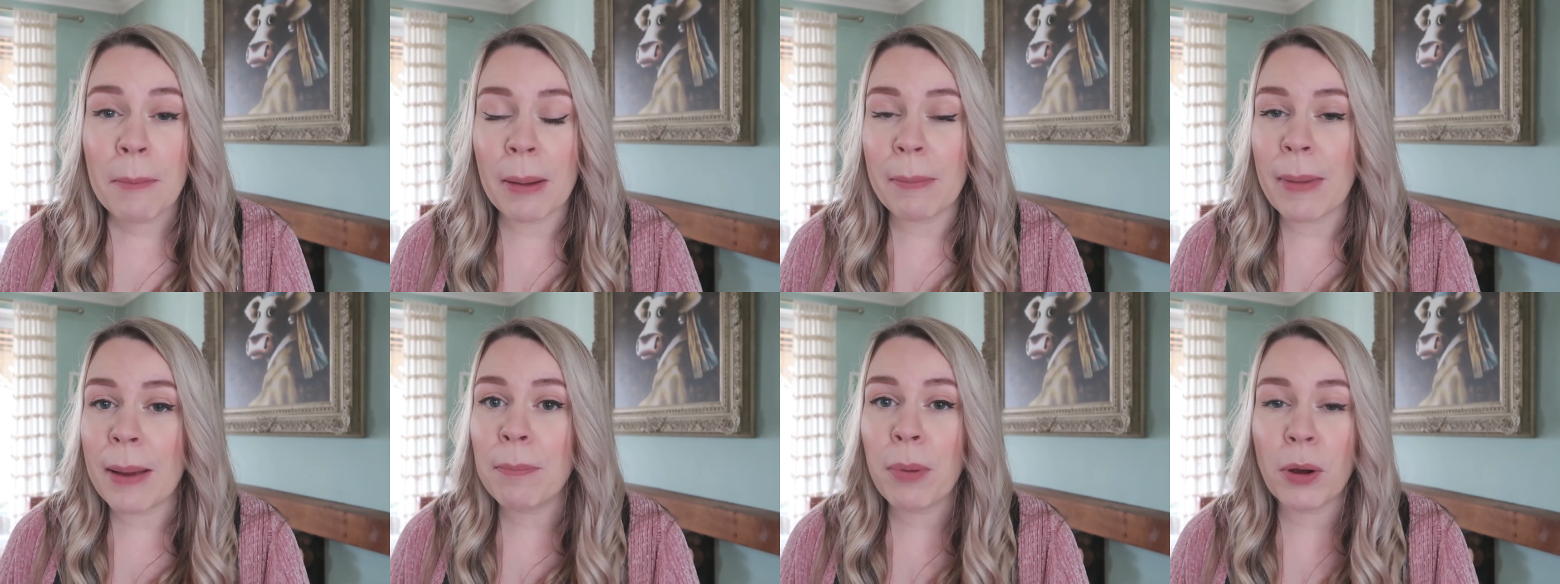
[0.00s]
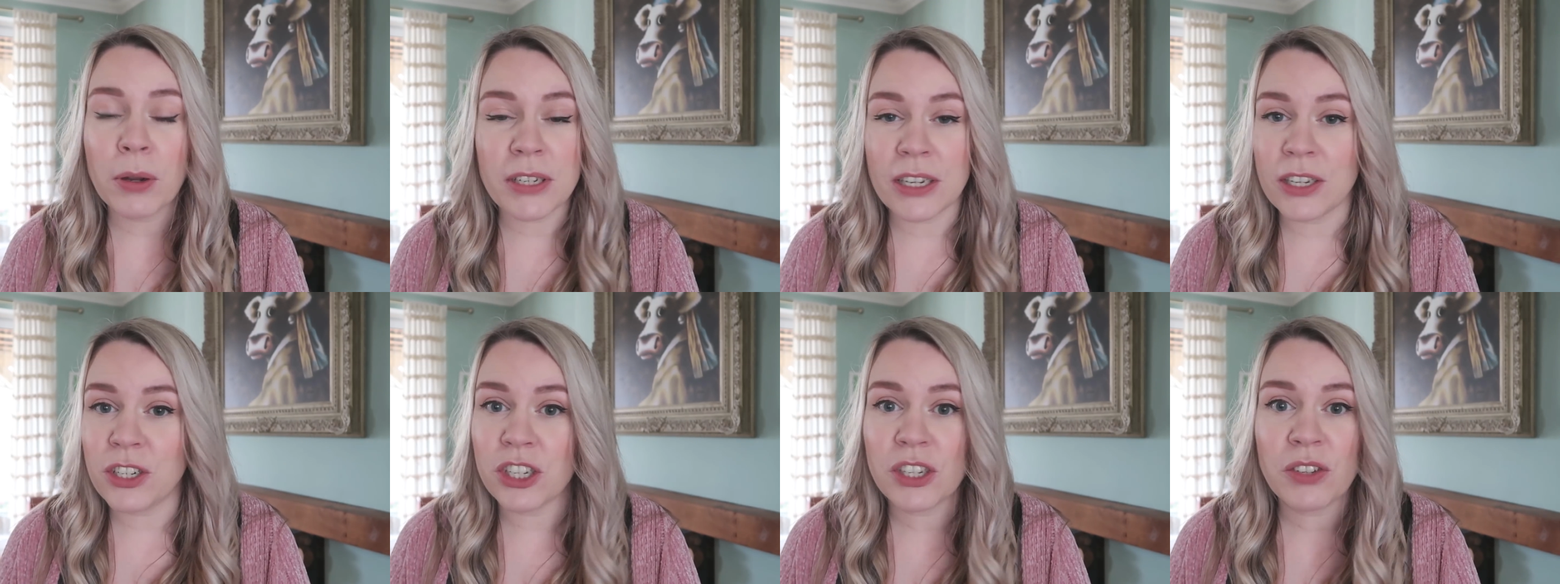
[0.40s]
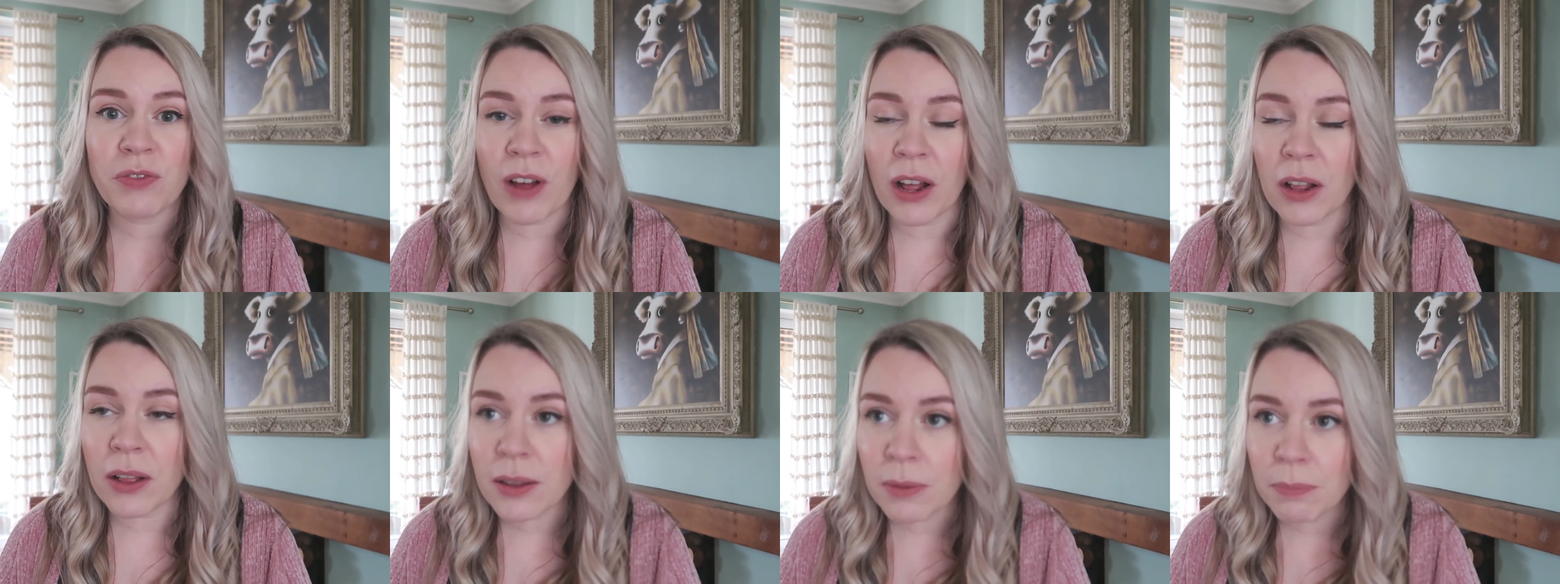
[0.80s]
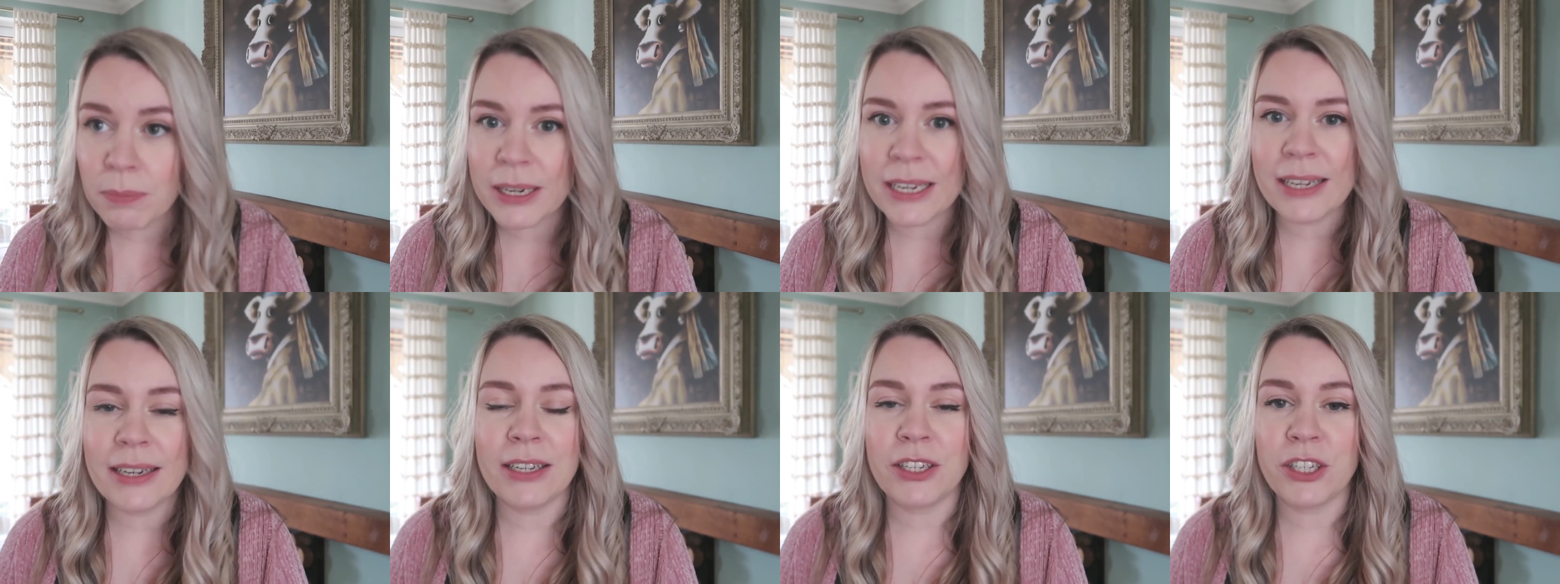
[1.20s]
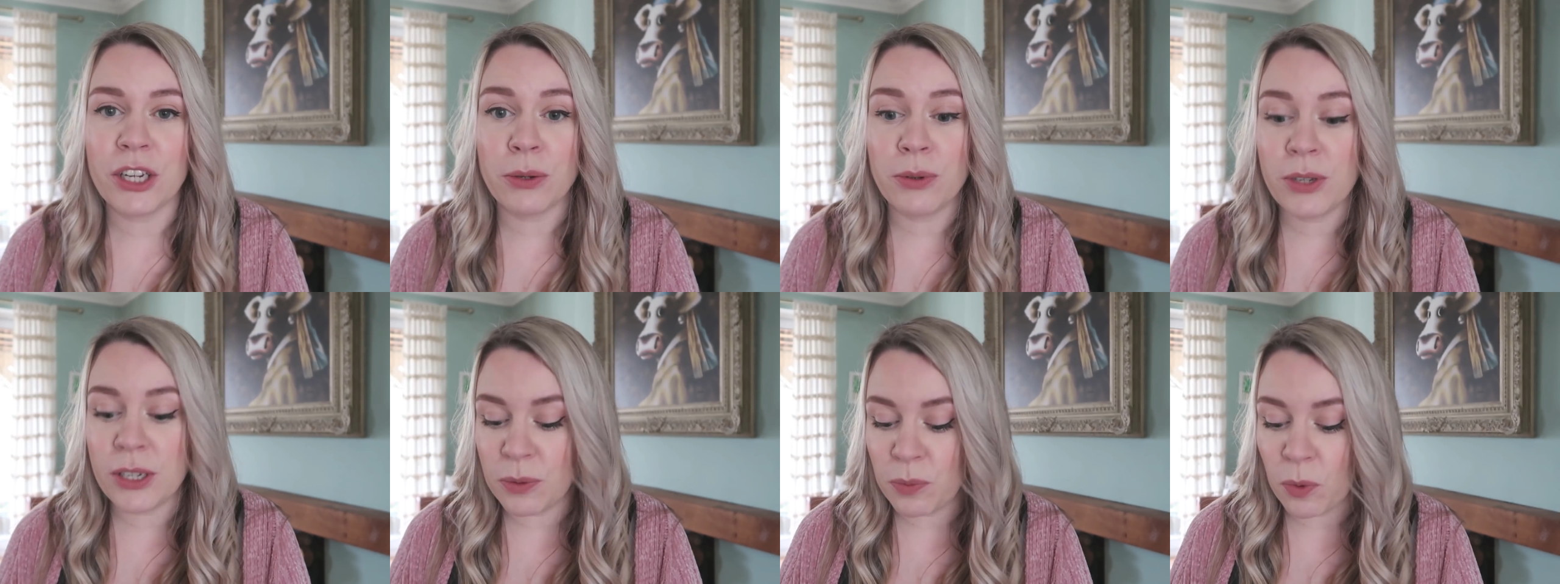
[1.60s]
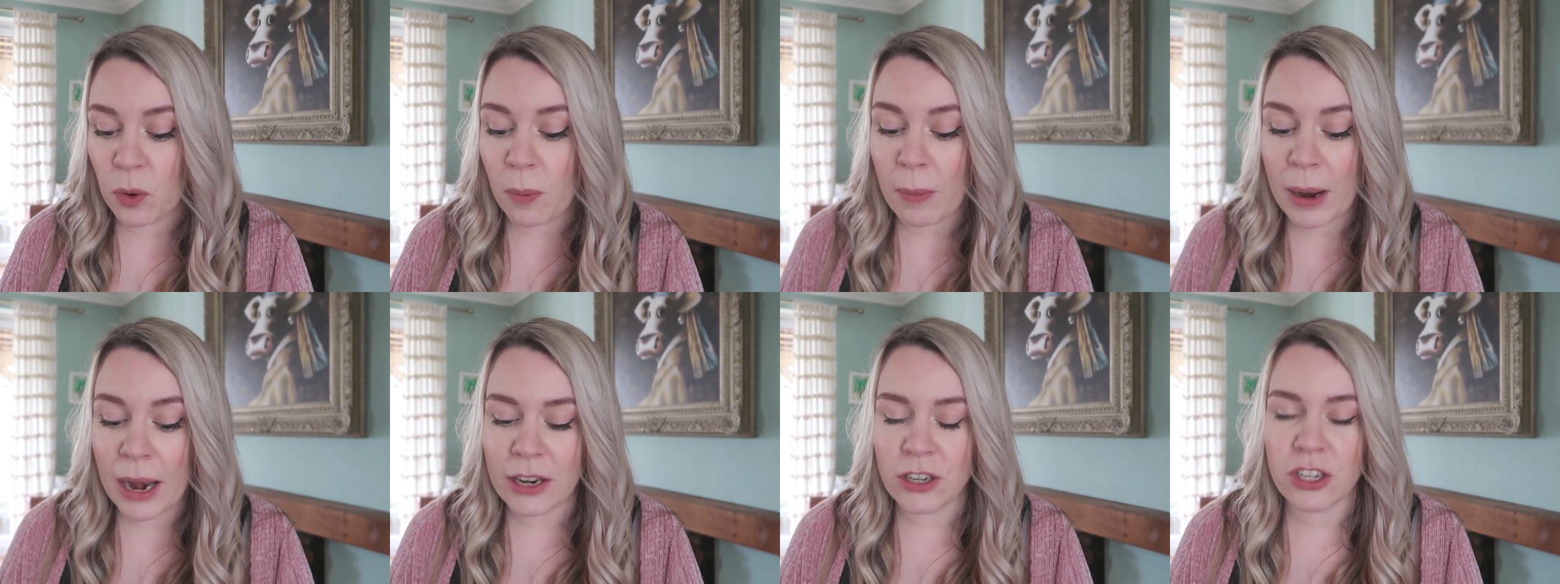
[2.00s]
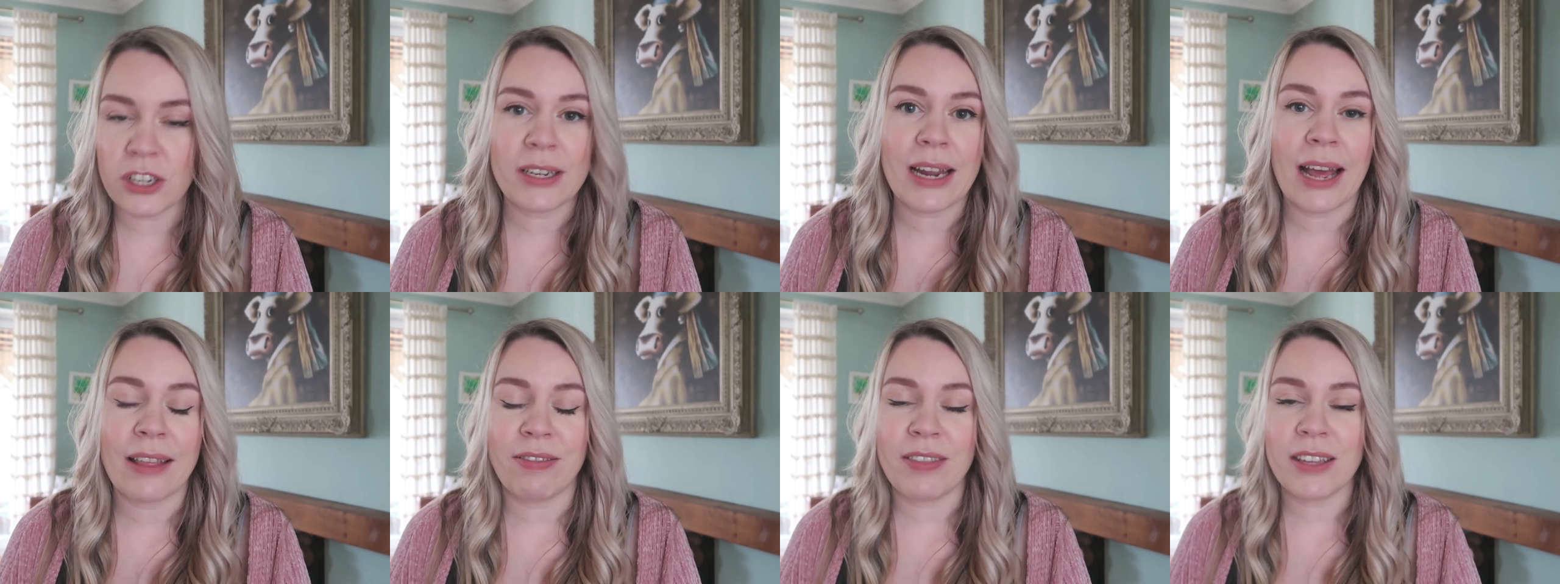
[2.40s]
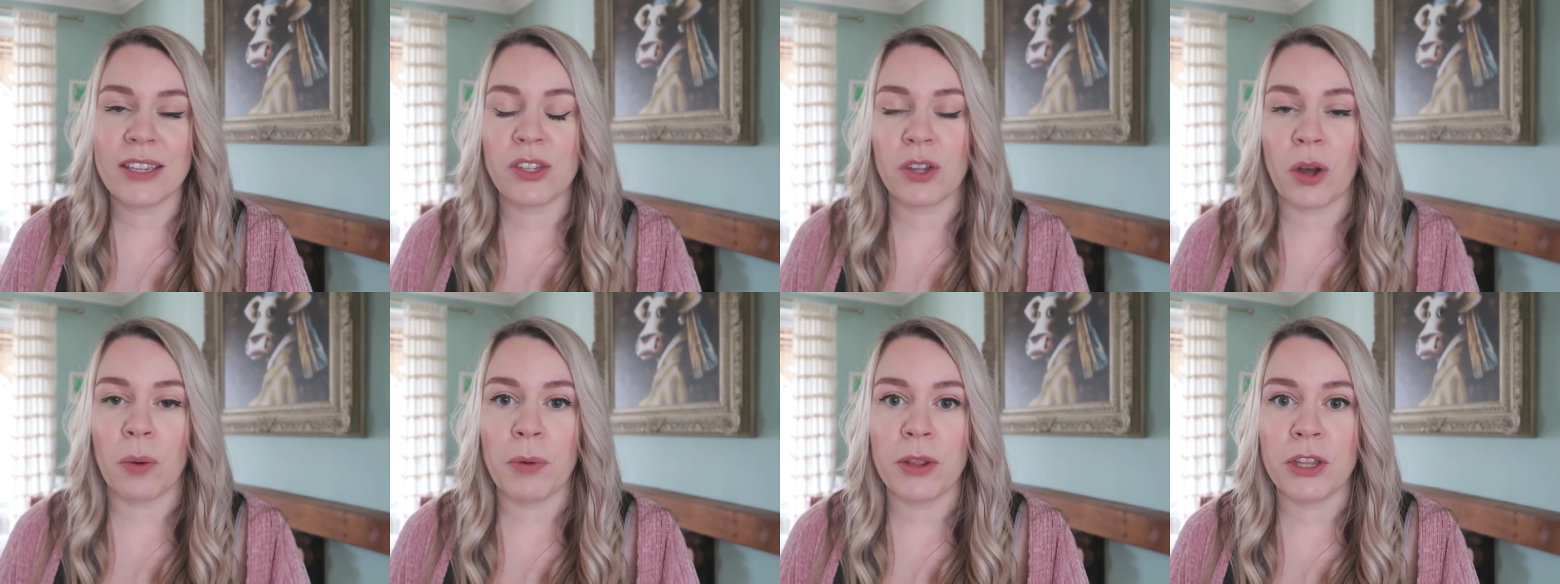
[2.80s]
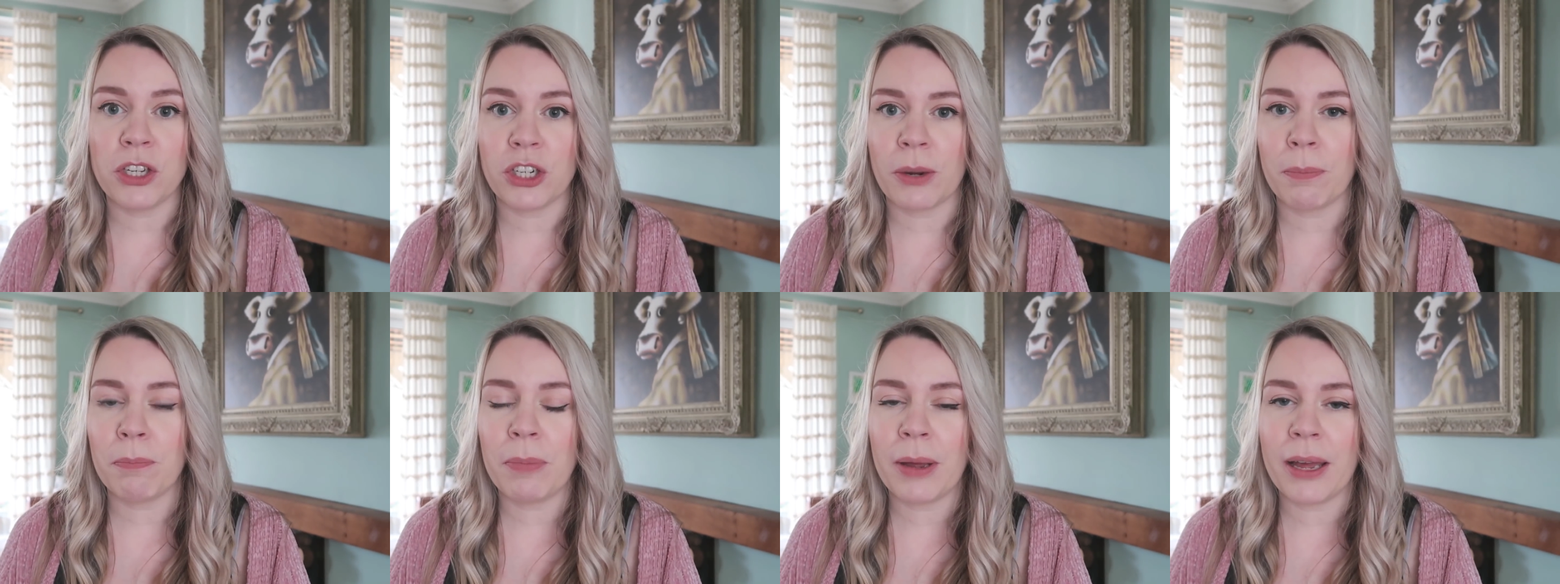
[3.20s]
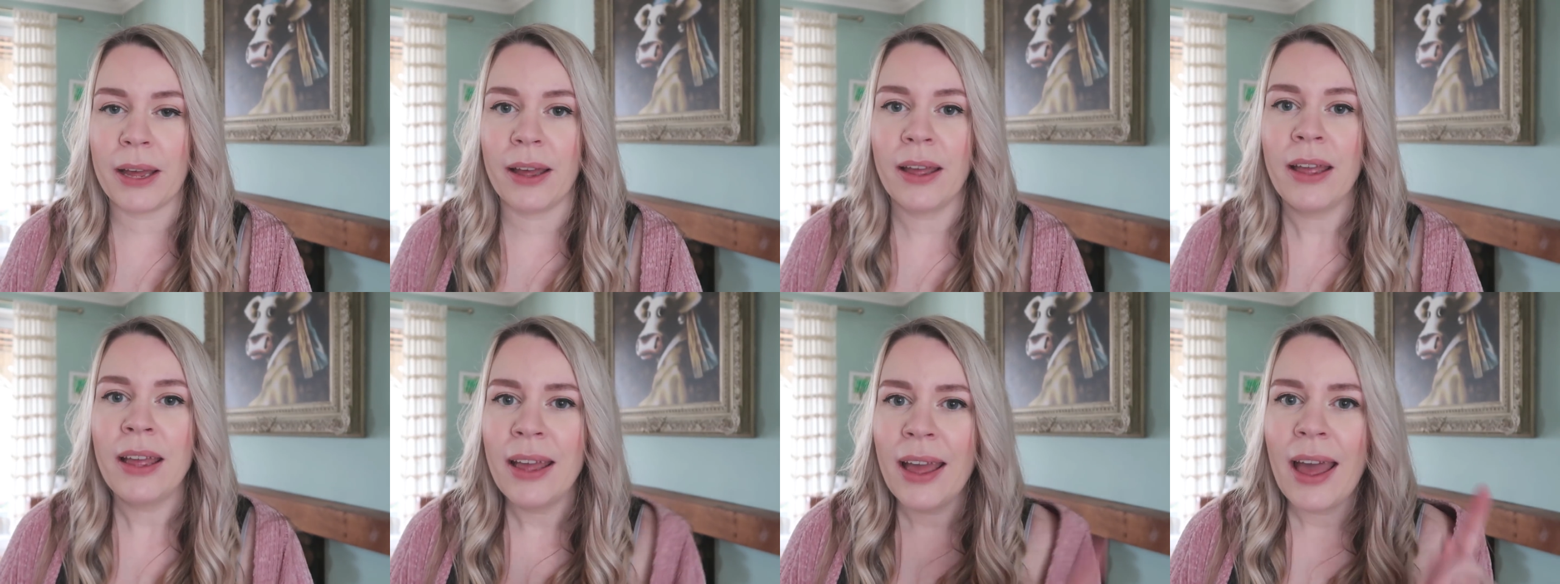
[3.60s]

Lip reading: but my body just felt completely toasty warm, and I just had this on with a jumper.